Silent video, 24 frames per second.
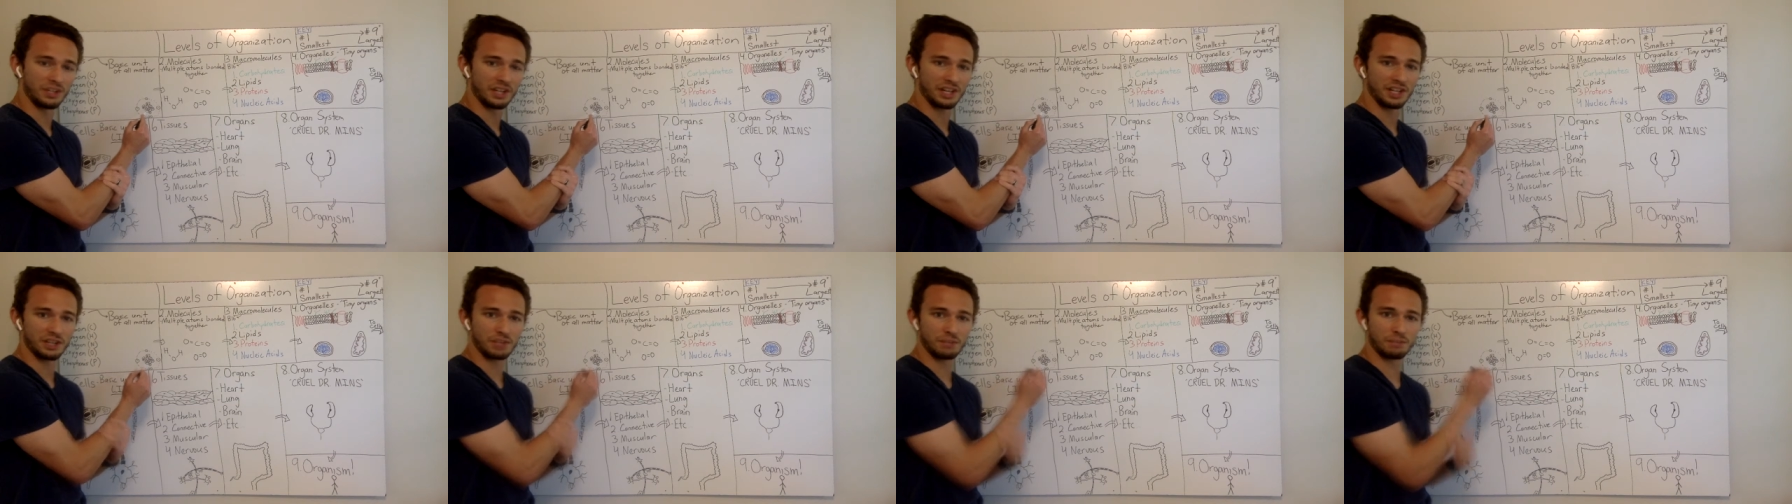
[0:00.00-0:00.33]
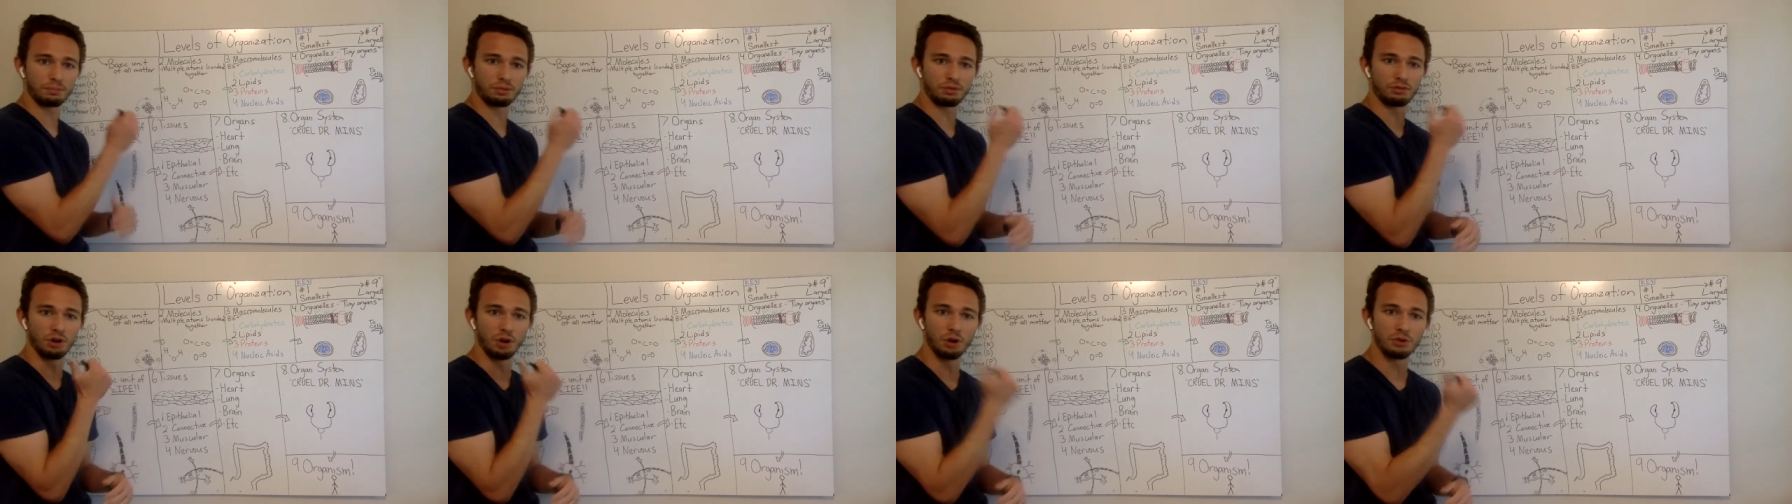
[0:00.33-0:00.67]
which
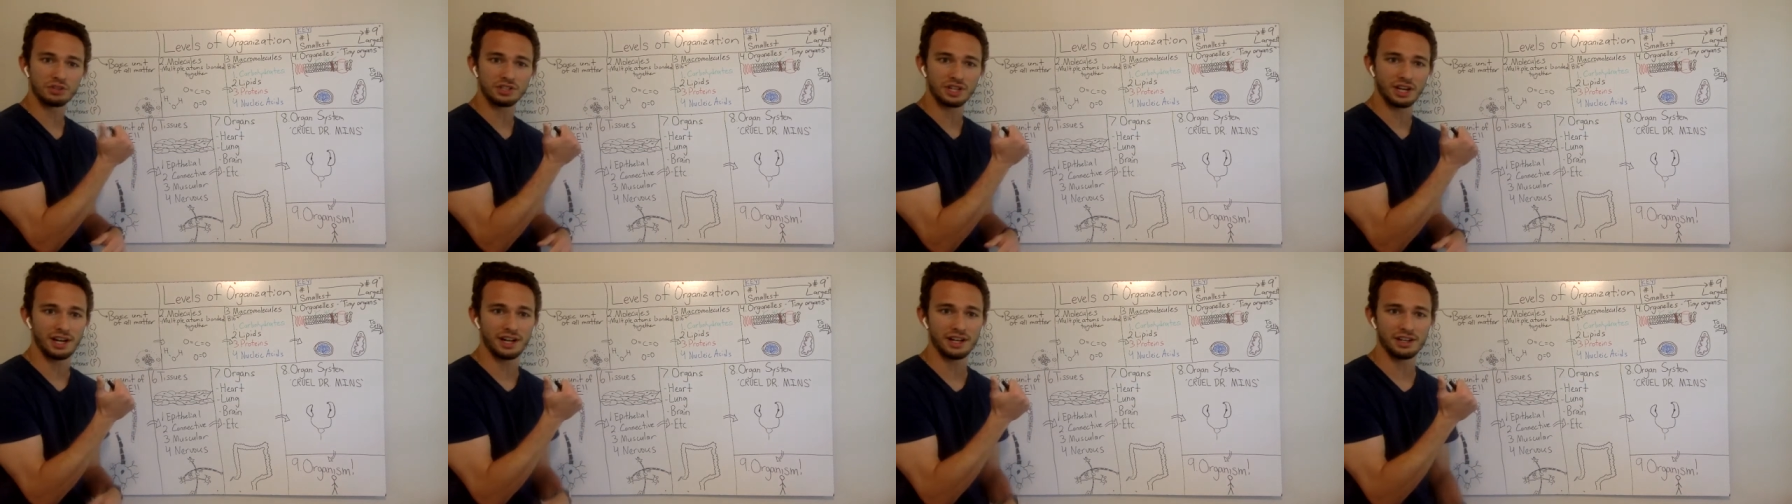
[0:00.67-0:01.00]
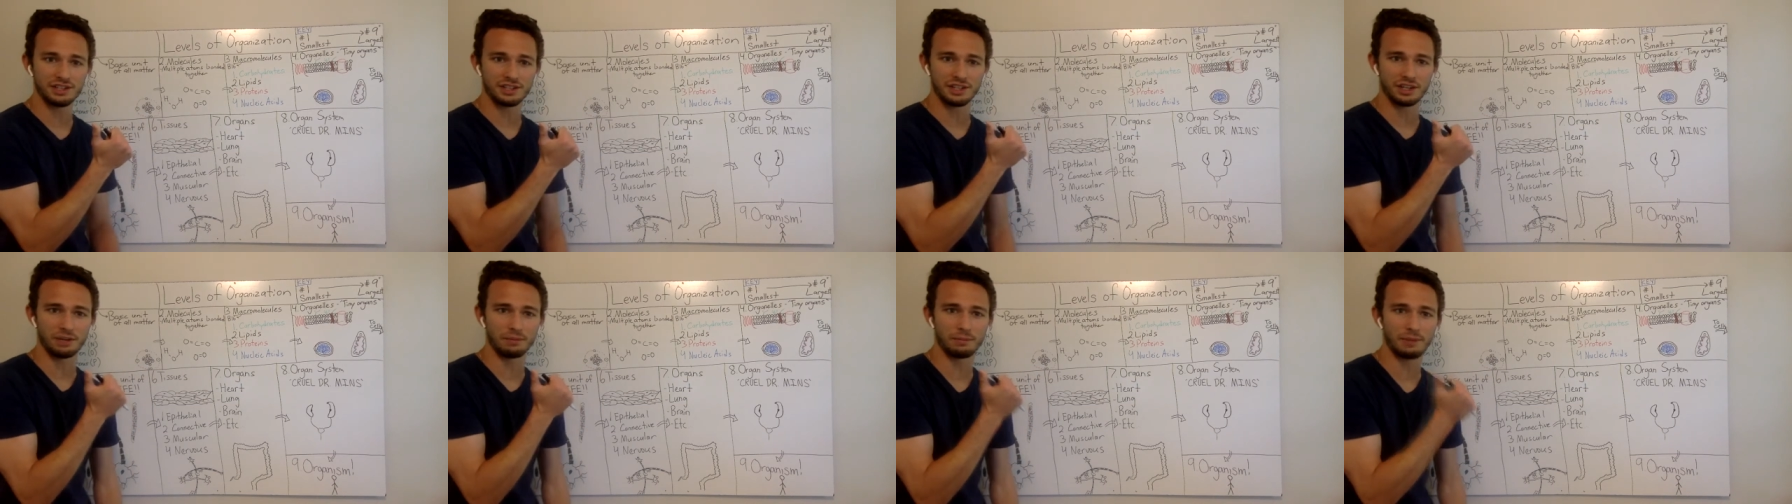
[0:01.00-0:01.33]
has
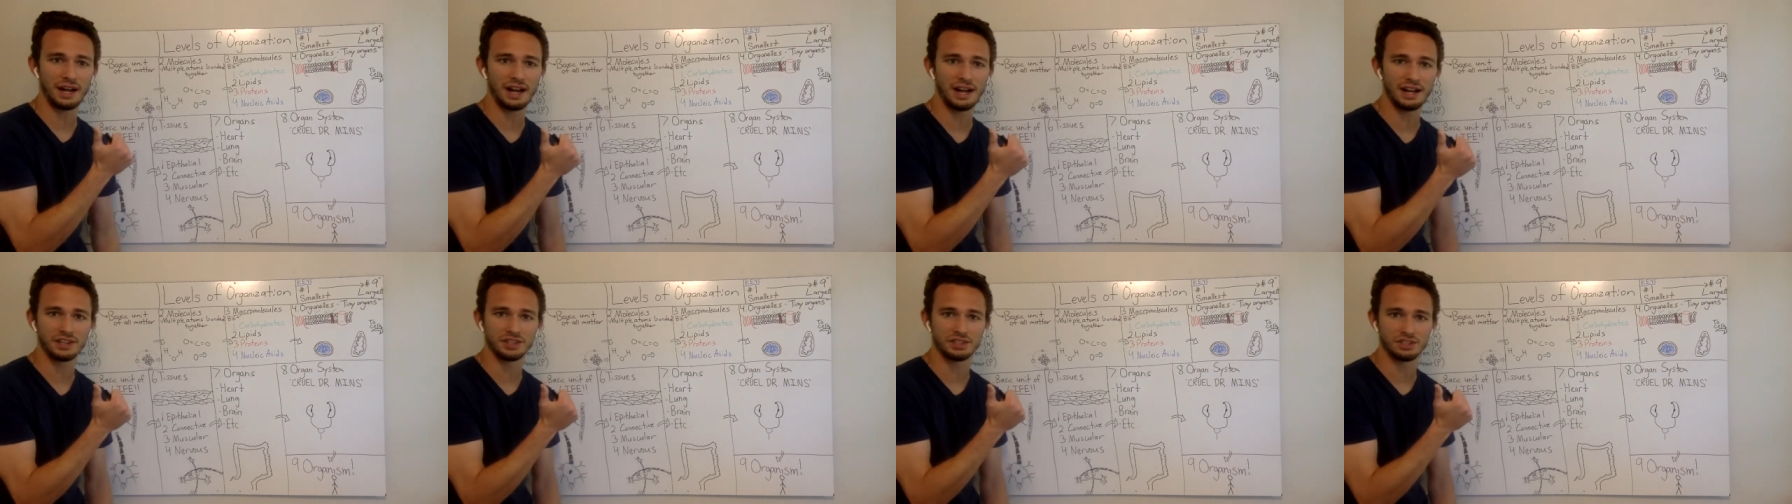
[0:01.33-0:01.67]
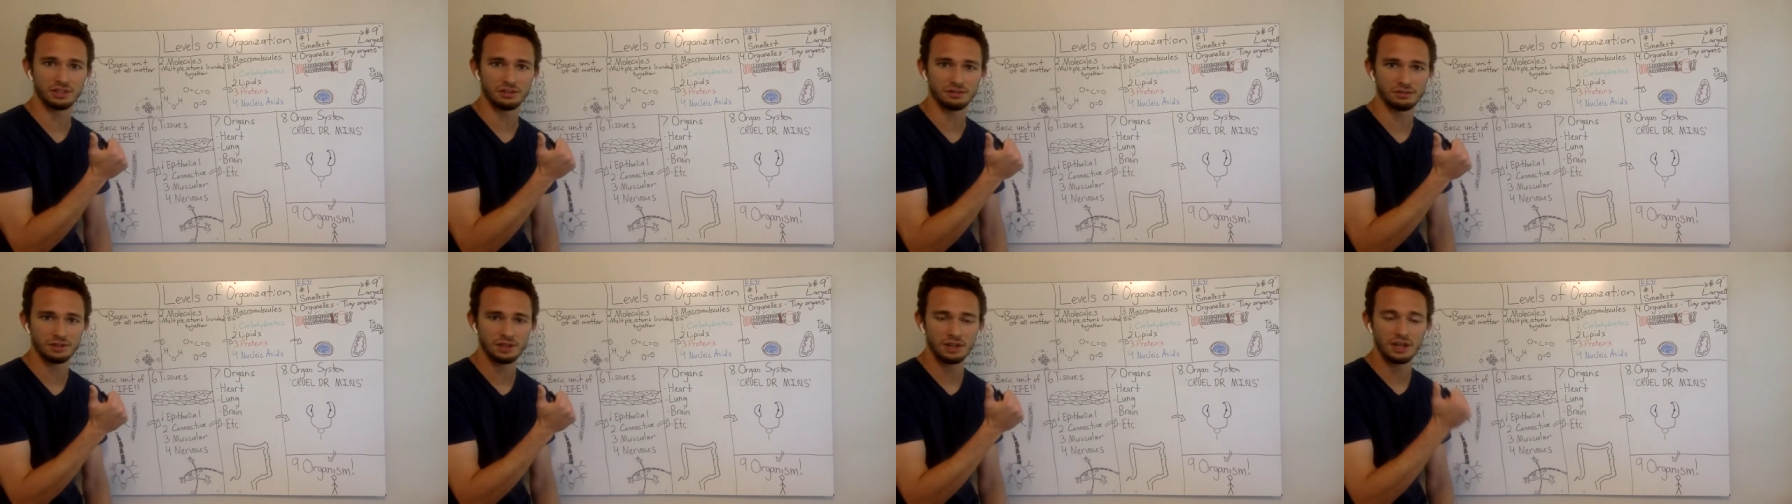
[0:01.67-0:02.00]
protons that are
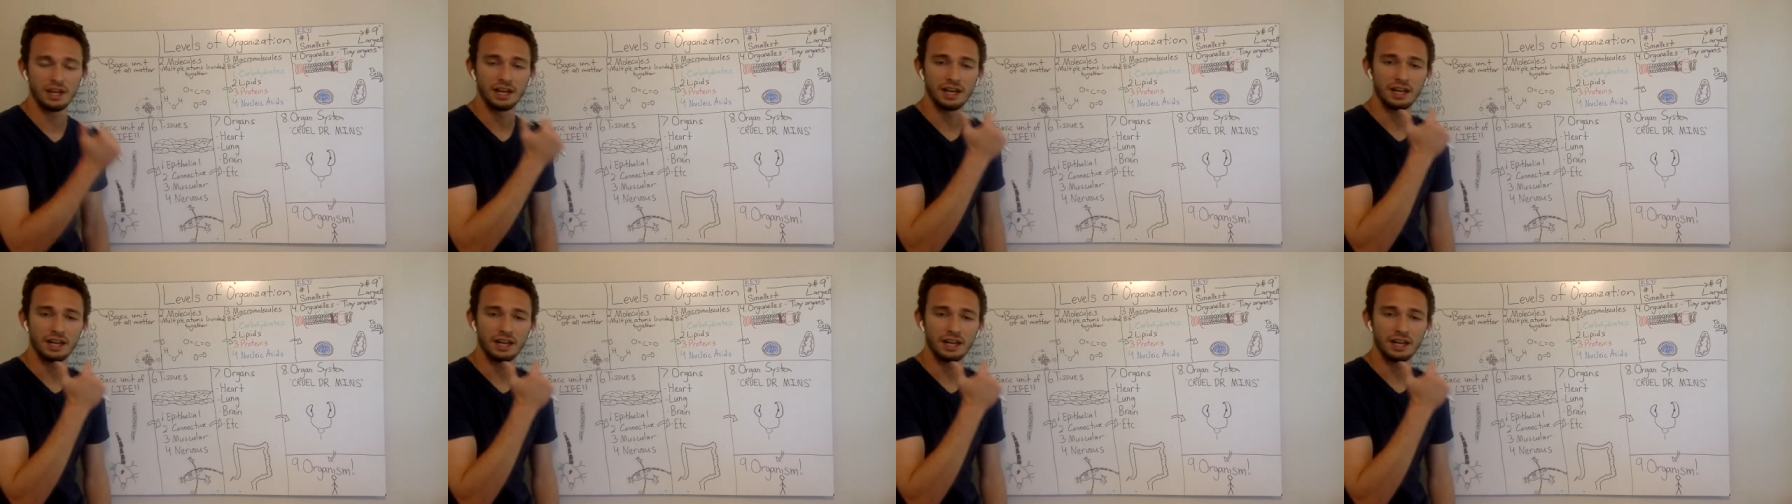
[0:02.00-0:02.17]
positive